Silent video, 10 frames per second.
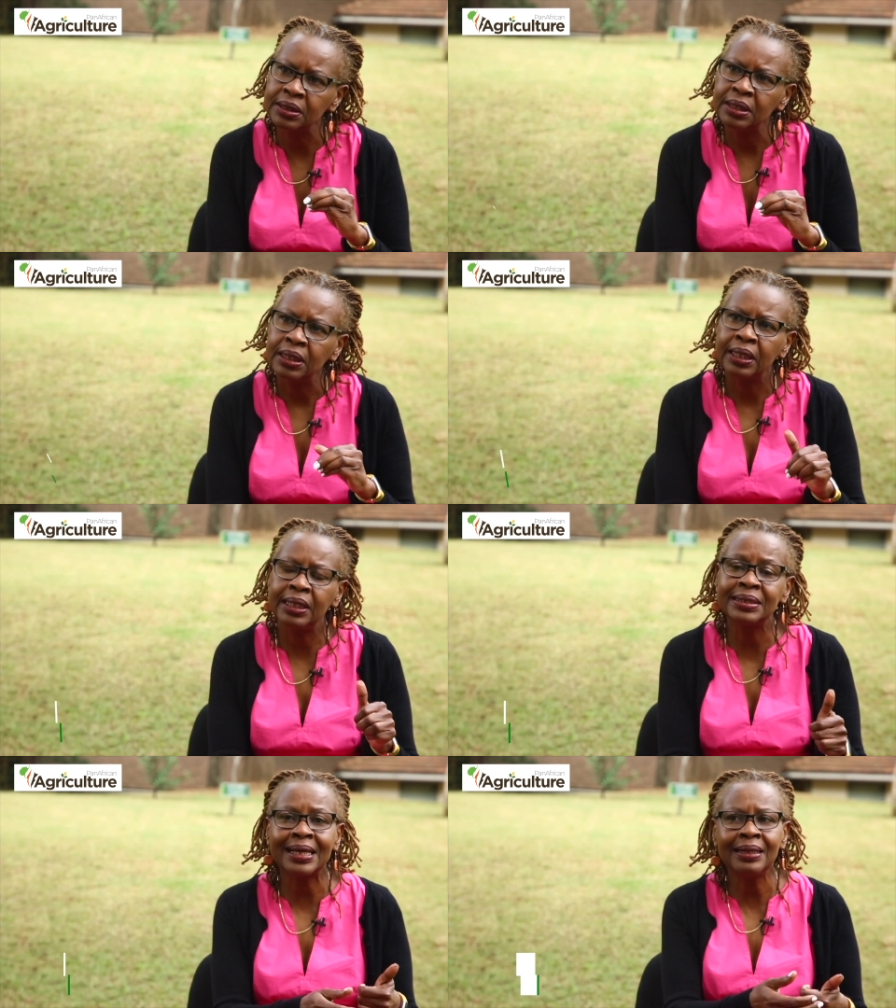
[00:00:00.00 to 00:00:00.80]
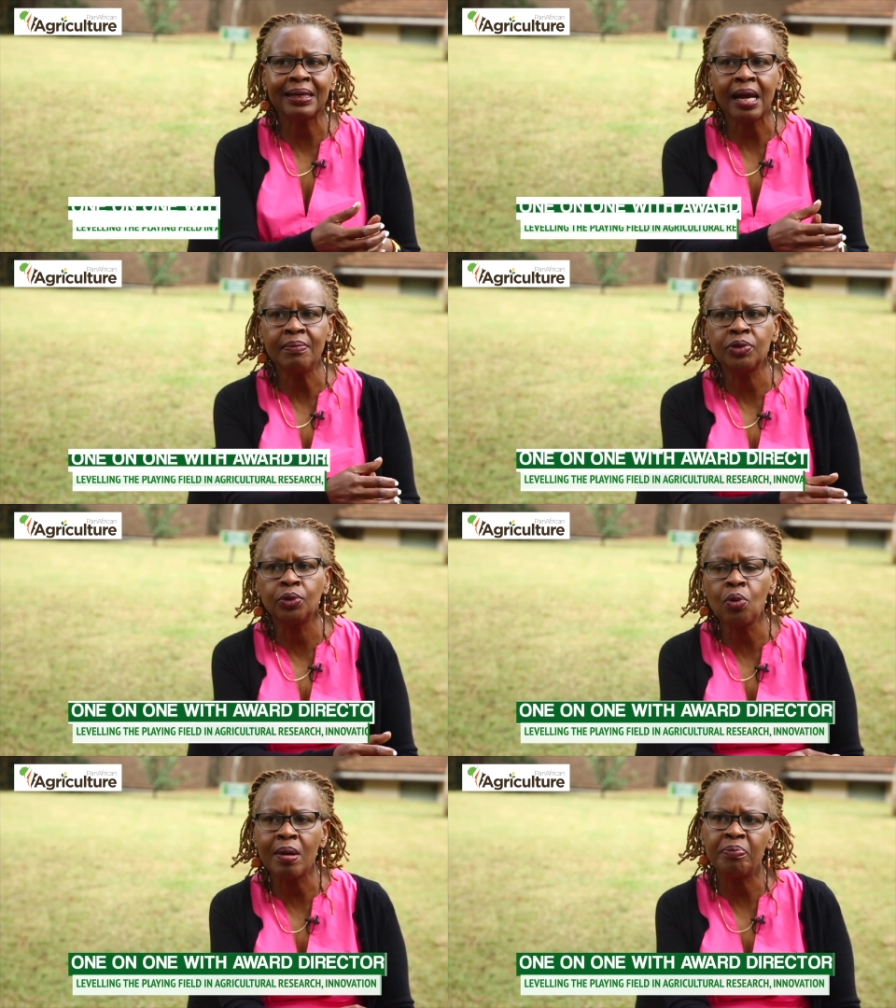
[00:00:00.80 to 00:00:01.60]
It can come
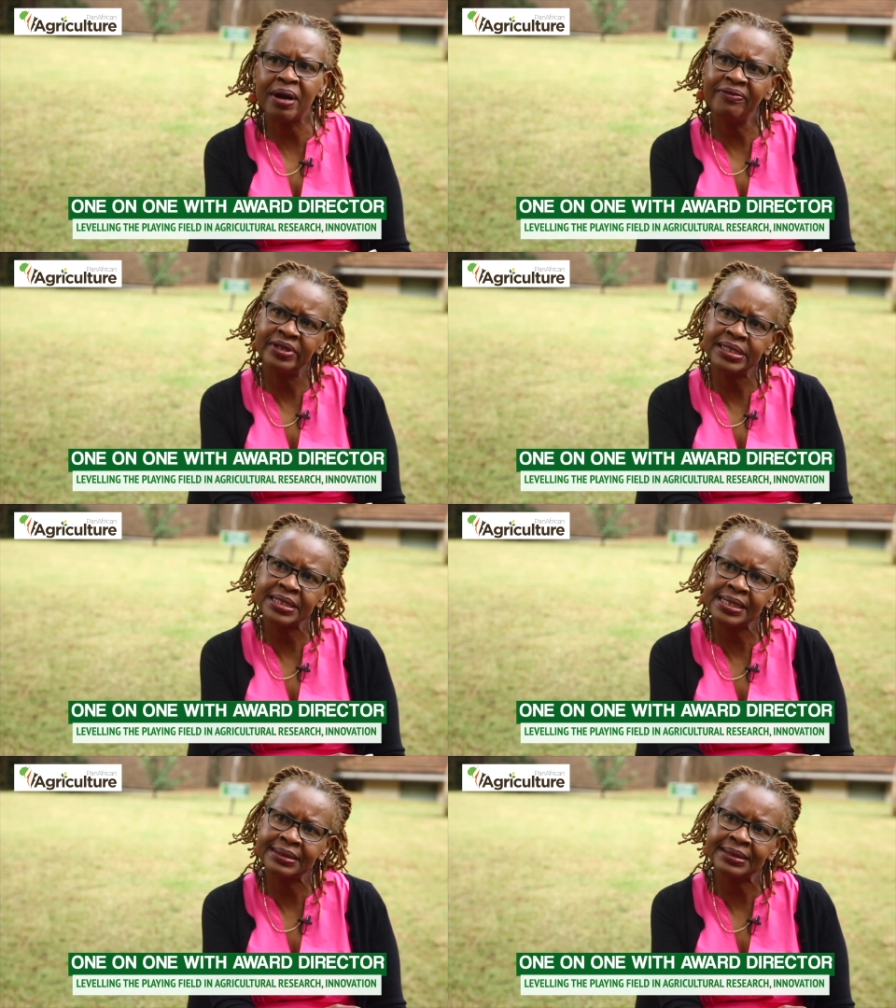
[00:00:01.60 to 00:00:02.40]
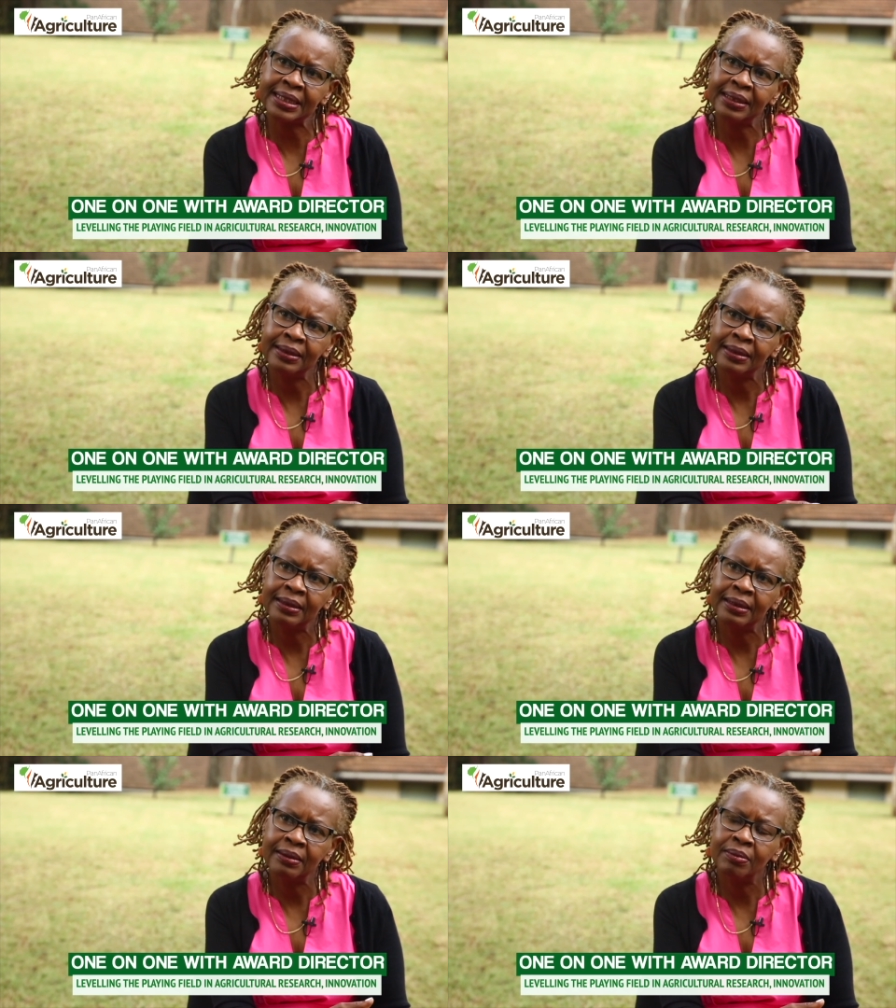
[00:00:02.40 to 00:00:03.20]
through a private sector
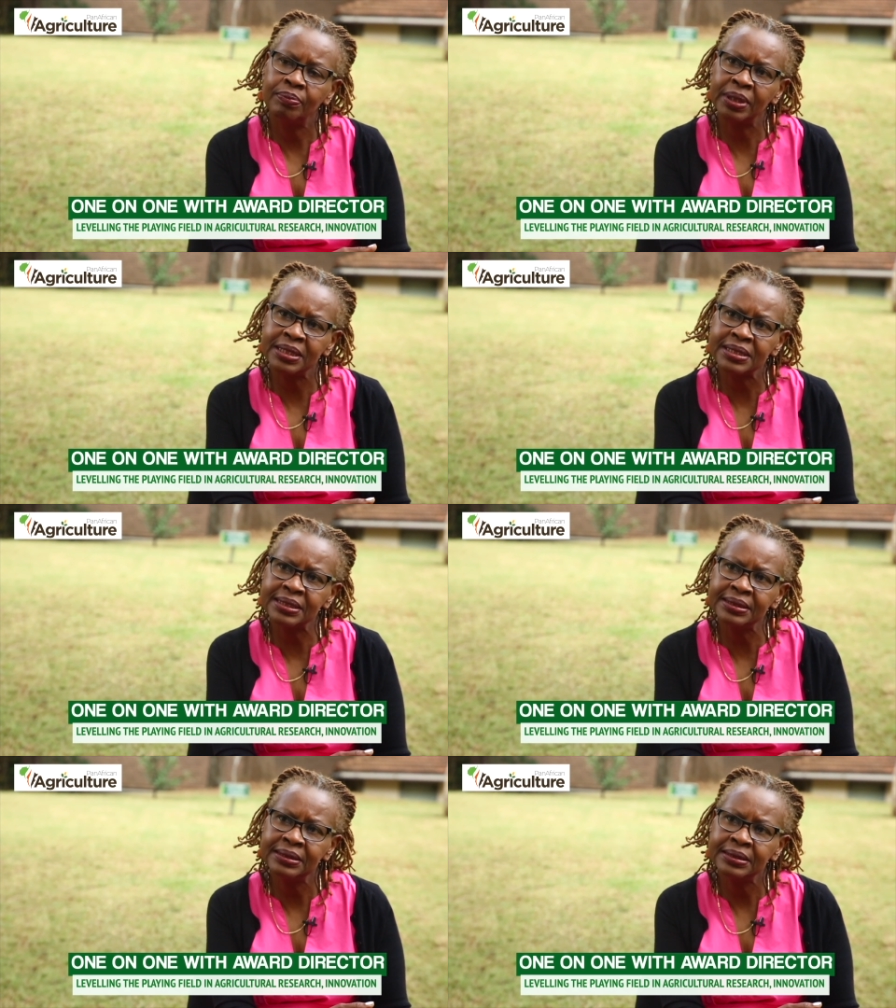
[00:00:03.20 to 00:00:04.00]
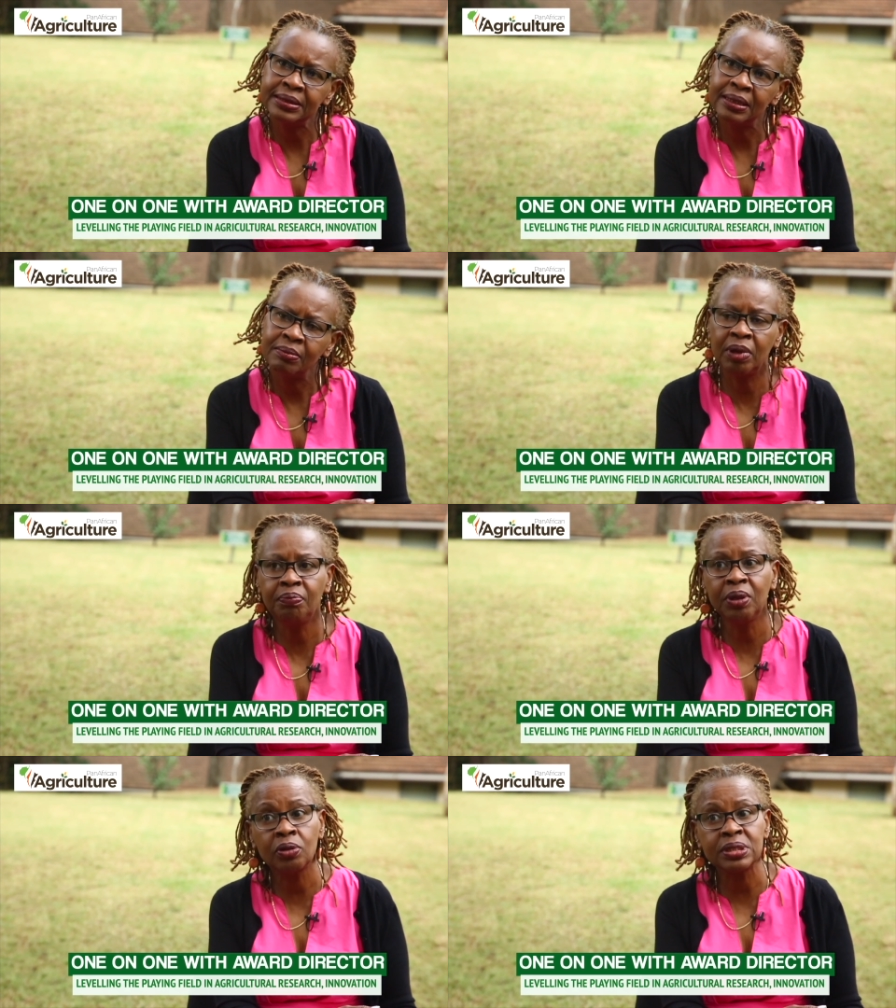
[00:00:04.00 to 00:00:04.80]
person, maybe
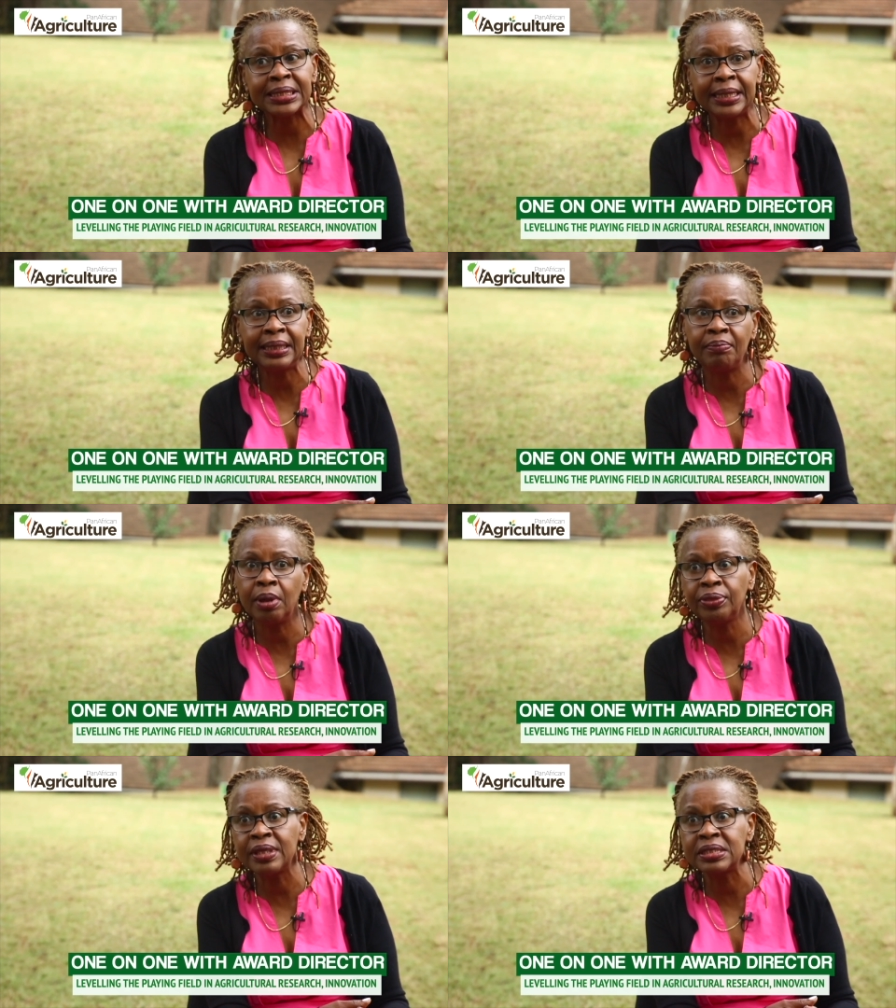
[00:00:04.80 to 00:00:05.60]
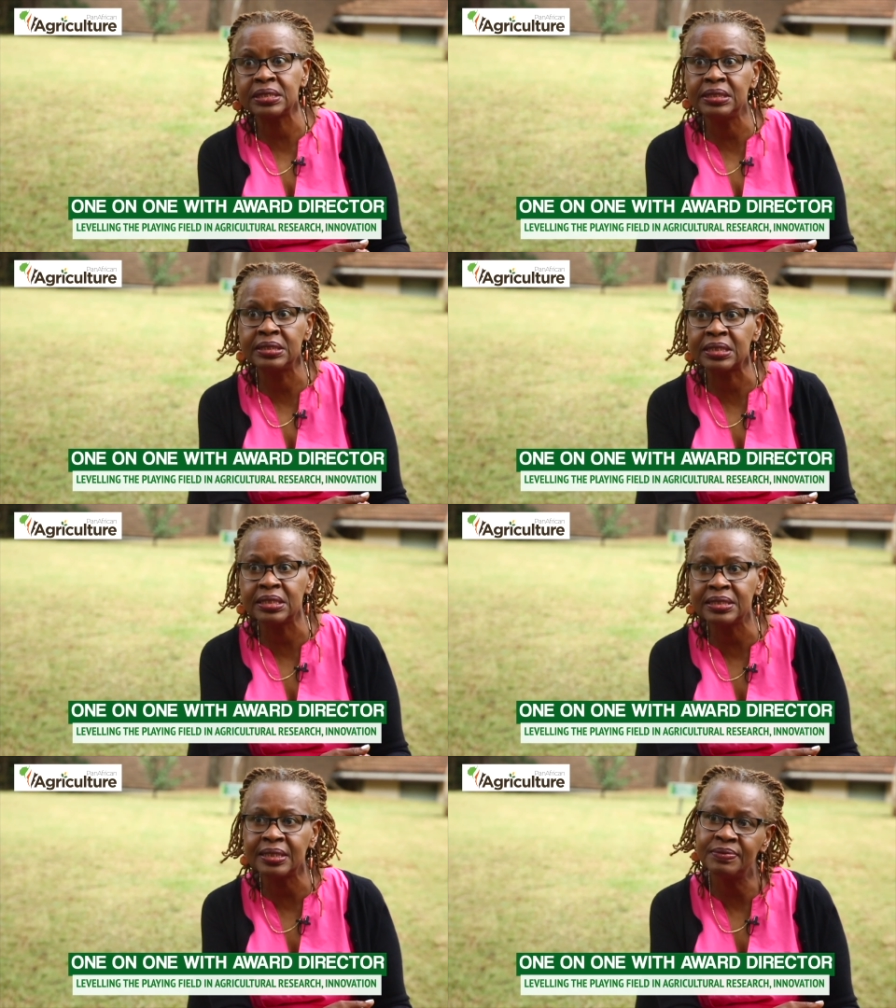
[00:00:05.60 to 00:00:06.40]
concerned about the seed
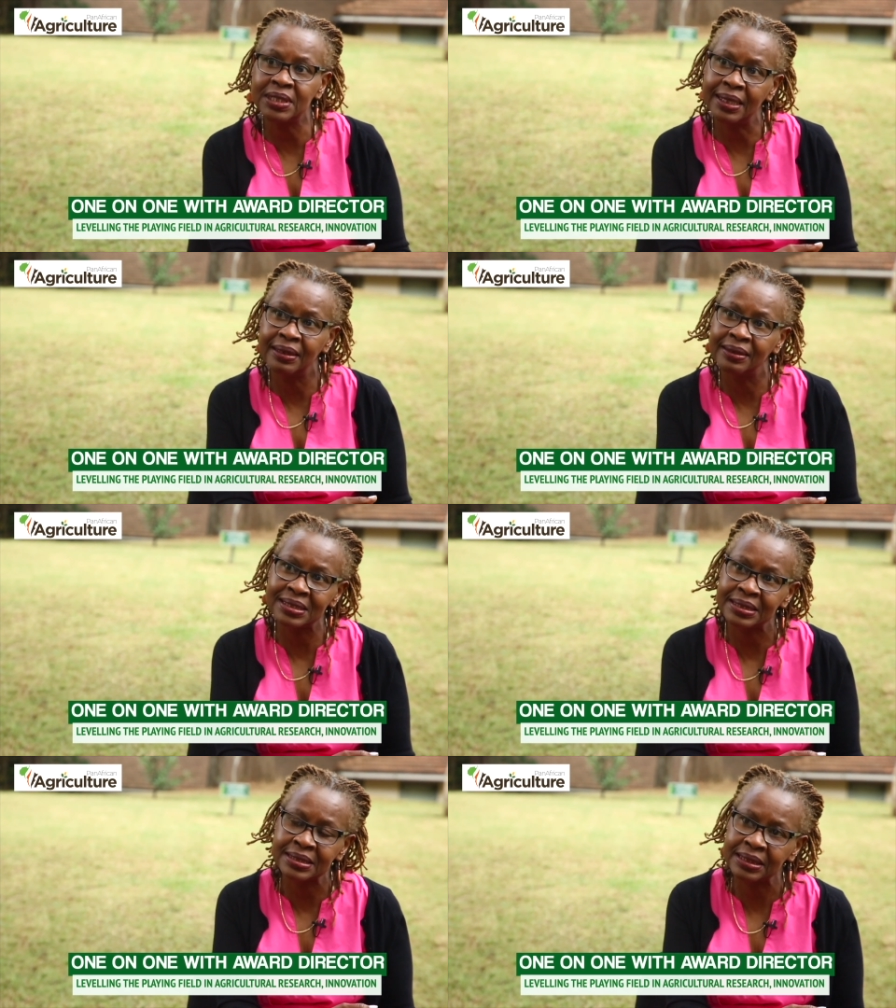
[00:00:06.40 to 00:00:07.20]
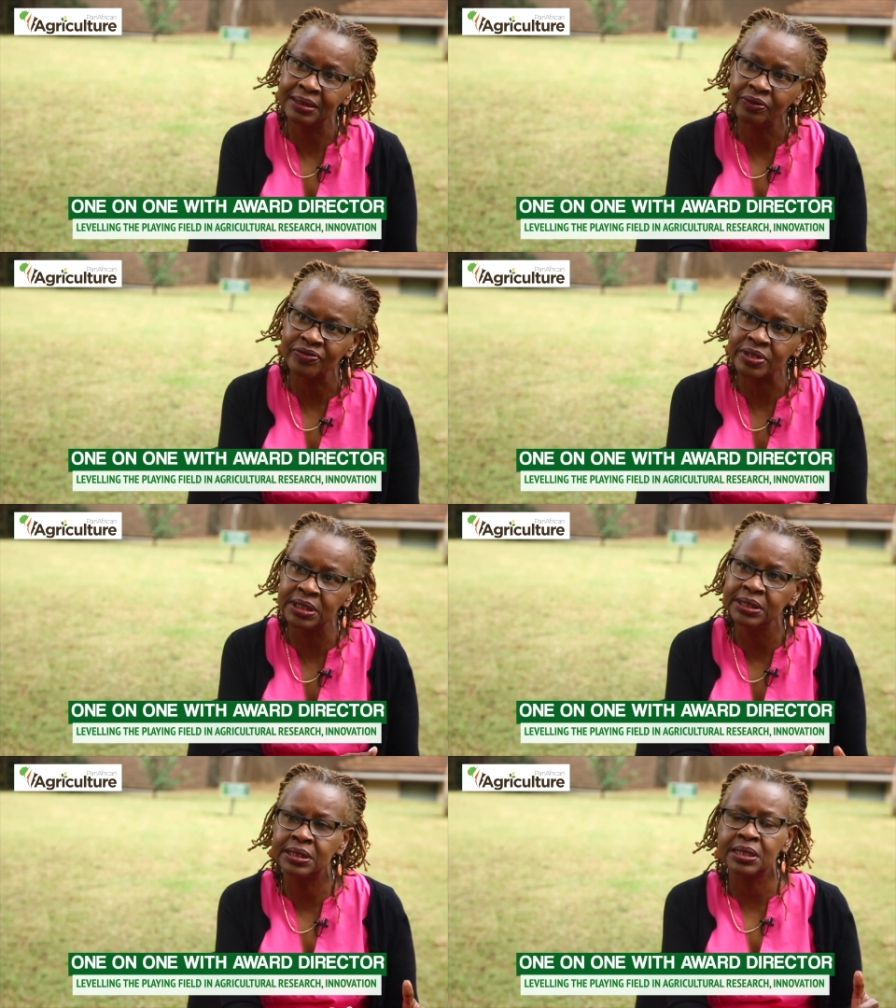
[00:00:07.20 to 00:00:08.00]
systems and the sale of
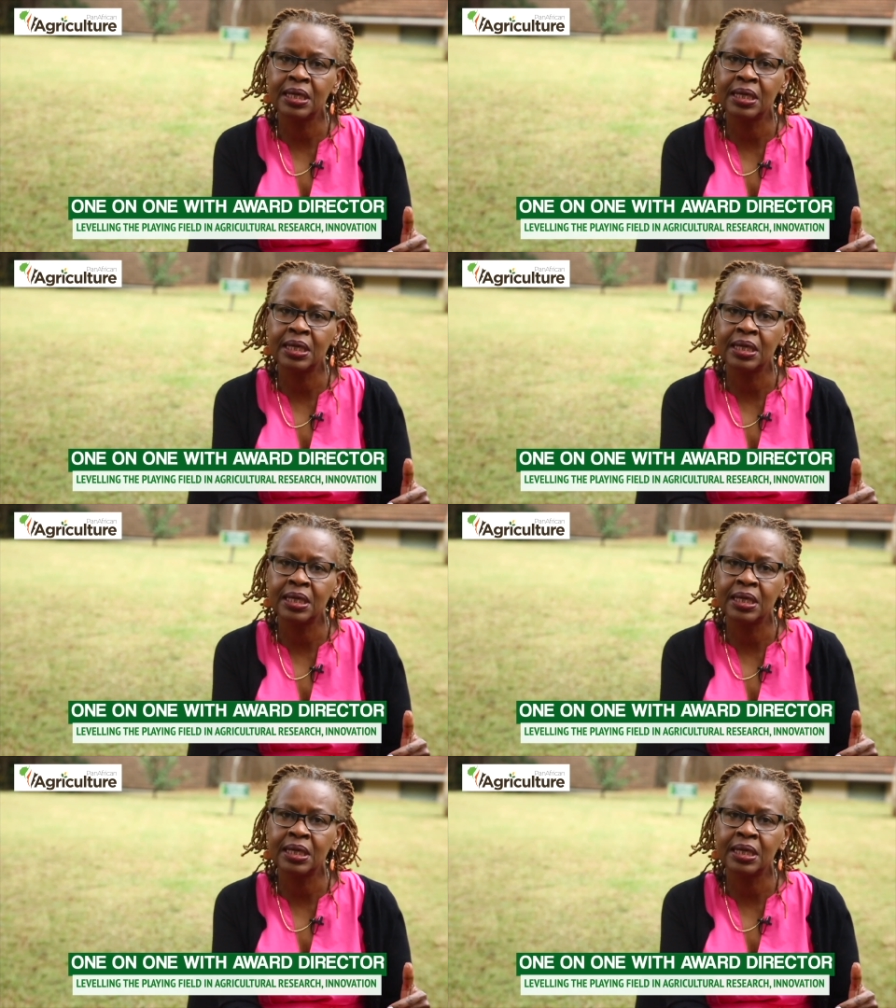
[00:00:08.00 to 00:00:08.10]
seeds.